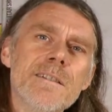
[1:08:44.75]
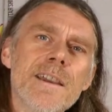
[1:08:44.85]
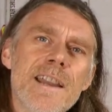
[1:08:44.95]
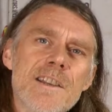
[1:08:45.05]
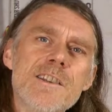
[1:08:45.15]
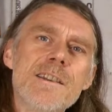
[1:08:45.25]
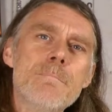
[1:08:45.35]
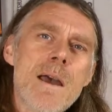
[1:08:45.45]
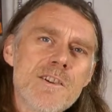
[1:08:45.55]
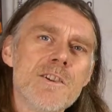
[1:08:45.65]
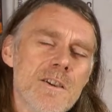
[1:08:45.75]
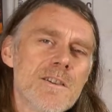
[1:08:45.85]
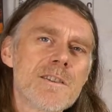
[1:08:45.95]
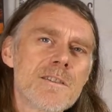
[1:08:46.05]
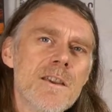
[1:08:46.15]
it actually
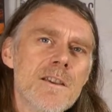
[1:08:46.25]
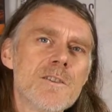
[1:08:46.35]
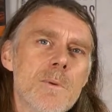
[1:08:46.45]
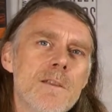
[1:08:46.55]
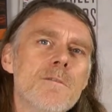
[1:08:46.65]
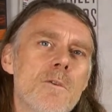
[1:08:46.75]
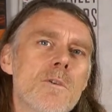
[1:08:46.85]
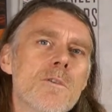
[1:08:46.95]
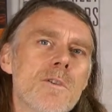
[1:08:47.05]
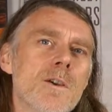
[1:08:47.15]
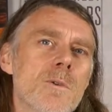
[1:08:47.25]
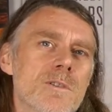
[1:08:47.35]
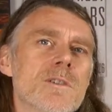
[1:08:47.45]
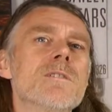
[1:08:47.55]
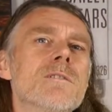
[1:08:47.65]
measures 24 and 3
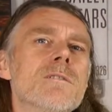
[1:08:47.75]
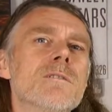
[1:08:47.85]
quarters.